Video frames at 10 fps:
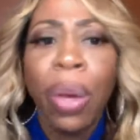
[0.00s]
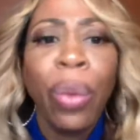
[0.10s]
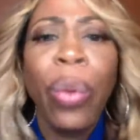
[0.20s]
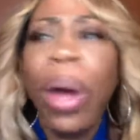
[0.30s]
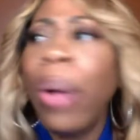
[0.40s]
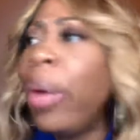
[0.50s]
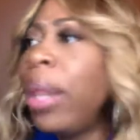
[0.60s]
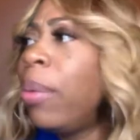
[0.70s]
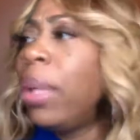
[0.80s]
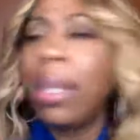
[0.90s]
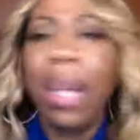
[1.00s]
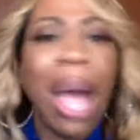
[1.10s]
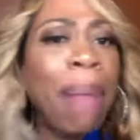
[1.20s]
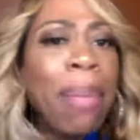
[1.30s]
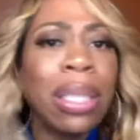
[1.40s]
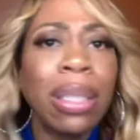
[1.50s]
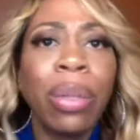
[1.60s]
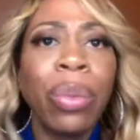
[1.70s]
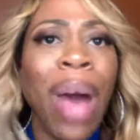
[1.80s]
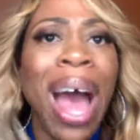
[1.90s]
What, how much,
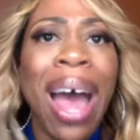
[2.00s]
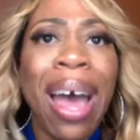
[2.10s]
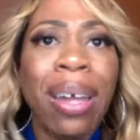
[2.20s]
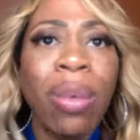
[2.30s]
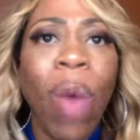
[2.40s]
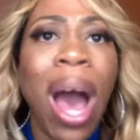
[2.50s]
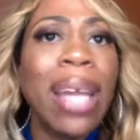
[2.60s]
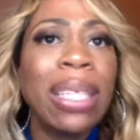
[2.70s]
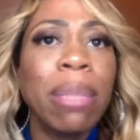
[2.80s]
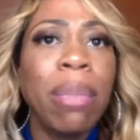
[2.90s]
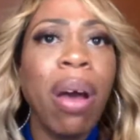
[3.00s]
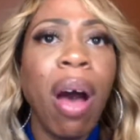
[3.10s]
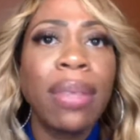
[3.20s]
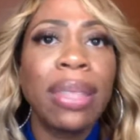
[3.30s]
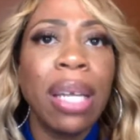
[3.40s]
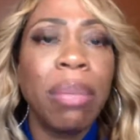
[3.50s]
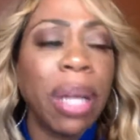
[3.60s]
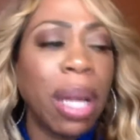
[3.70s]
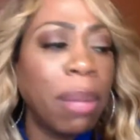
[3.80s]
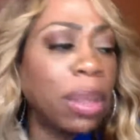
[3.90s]
why did the mail all of a sudden
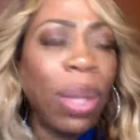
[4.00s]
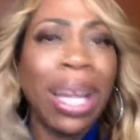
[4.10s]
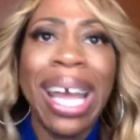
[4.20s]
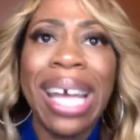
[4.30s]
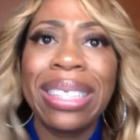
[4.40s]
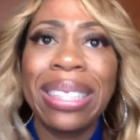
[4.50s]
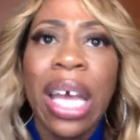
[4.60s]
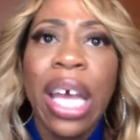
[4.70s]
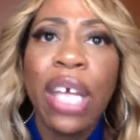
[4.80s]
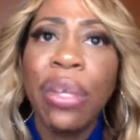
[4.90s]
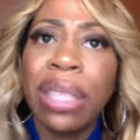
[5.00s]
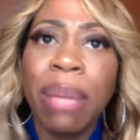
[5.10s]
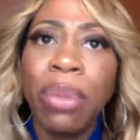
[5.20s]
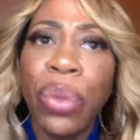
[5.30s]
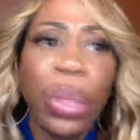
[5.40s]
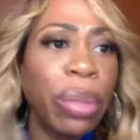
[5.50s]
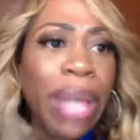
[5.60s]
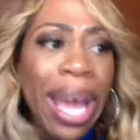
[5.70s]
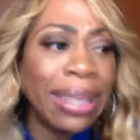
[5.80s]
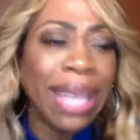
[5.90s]
become so late? It used to come during the
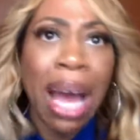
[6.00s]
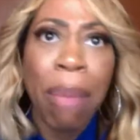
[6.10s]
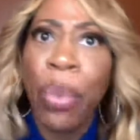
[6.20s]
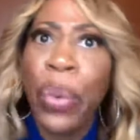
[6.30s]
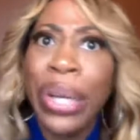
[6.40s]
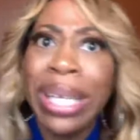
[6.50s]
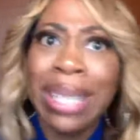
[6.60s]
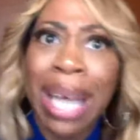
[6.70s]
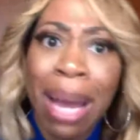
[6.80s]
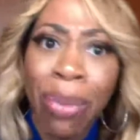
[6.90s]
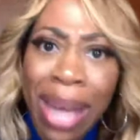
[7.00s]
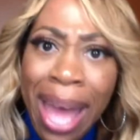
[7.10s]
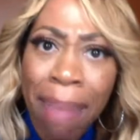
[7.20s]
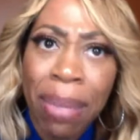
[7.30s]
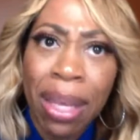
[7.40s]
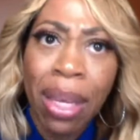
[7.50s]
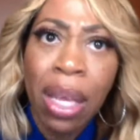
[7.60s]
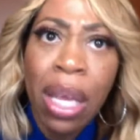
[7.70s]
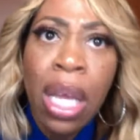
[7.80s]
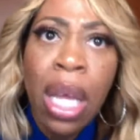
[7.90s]
daytime, morning time. What happened?
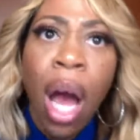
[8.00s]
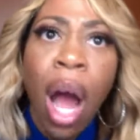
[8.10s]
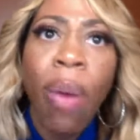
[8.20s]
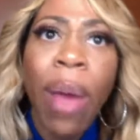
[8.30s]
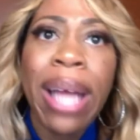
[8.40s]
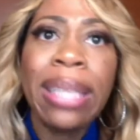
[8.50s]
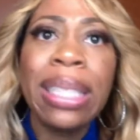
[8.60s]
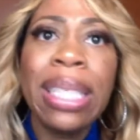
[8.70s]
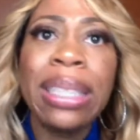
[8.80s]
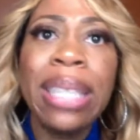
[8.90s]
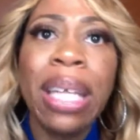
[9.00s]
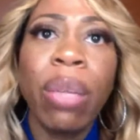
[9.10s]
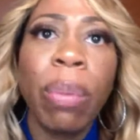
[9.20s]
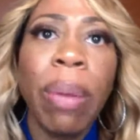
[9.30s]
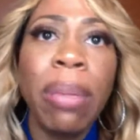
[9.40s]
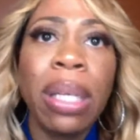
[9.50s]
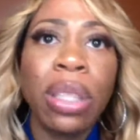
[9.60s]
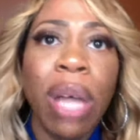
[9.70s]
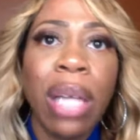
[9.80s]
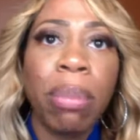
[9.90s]
All right. Denise said the Republicans
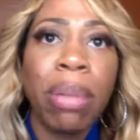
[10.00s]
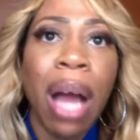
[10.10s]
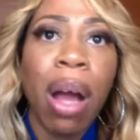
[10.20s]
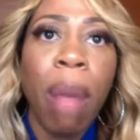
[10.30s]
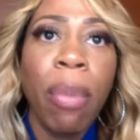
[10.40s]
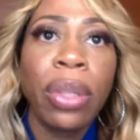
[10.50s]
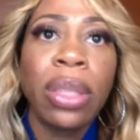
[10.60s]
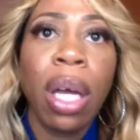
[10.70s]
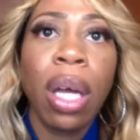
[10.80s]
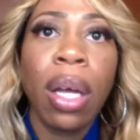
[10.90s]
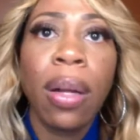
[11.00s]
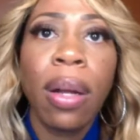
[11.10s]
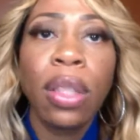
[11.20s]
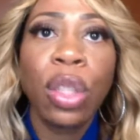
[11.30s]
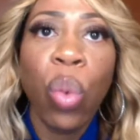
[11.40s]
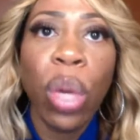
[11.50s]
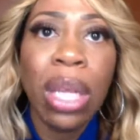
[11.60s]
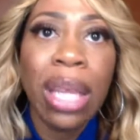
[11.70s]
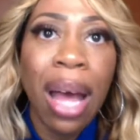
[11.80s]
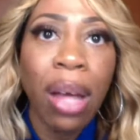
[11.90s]
tried to block almost
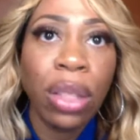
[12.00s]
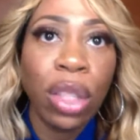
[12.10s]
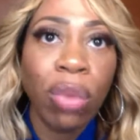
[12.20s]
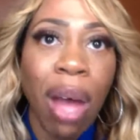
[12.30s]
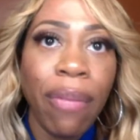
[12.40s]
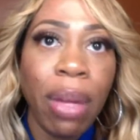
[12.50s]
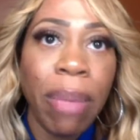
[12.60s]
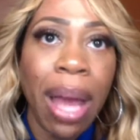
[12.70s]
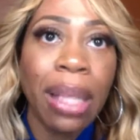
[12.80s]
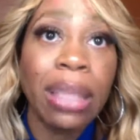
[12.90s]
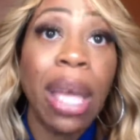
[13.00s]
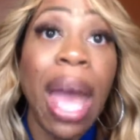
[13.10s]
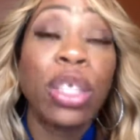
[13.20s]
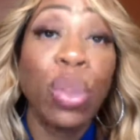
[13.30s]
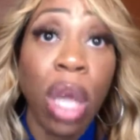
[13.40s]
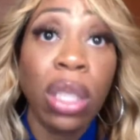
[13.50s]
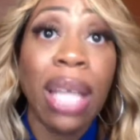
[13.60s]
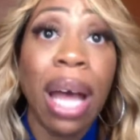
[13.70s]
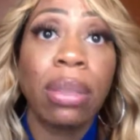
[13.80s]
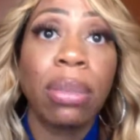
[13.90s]
20,000 drive-up ballots,
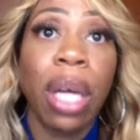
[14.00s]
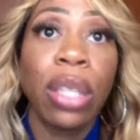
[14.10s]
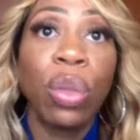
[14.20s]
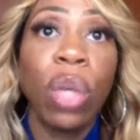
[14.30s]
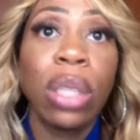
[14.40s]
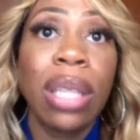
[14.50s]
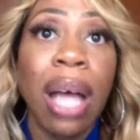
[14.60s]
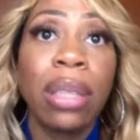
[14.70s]
200,000